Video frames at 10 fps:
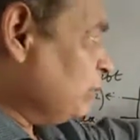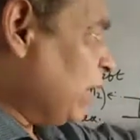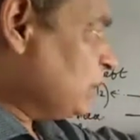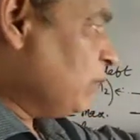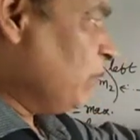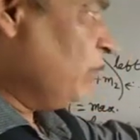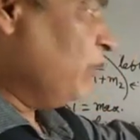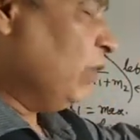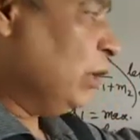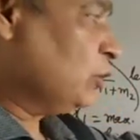is maximum,
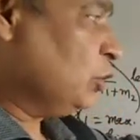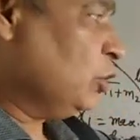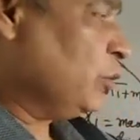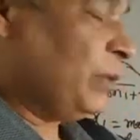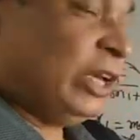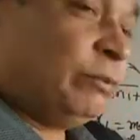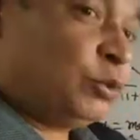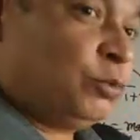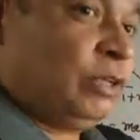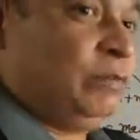velocity of
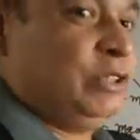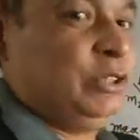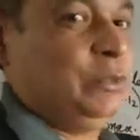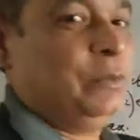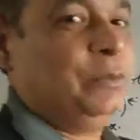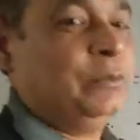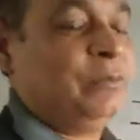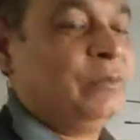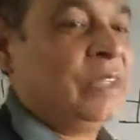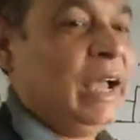M2 will be 0.
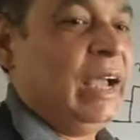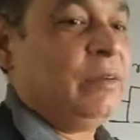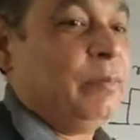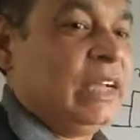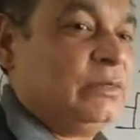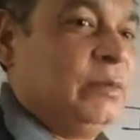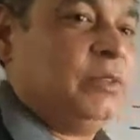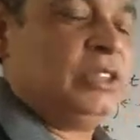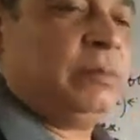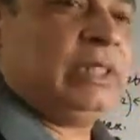At
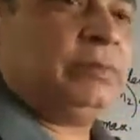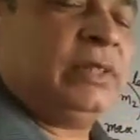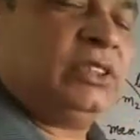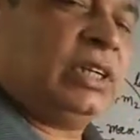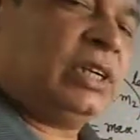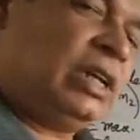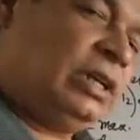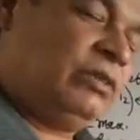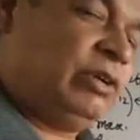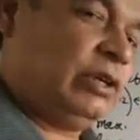maximum displacement,
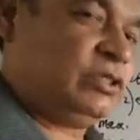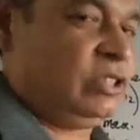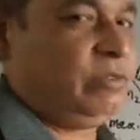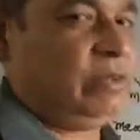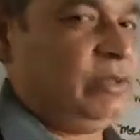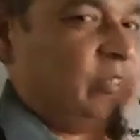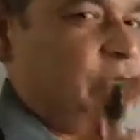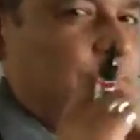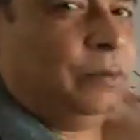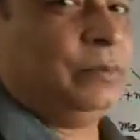certainly velocity will be
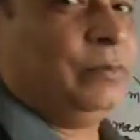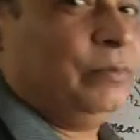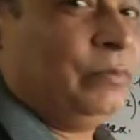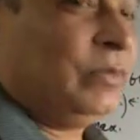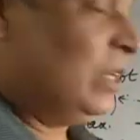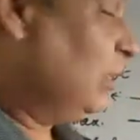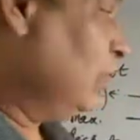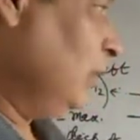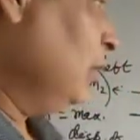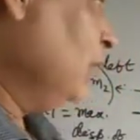0.
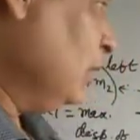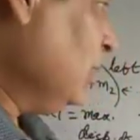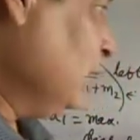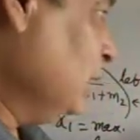Right?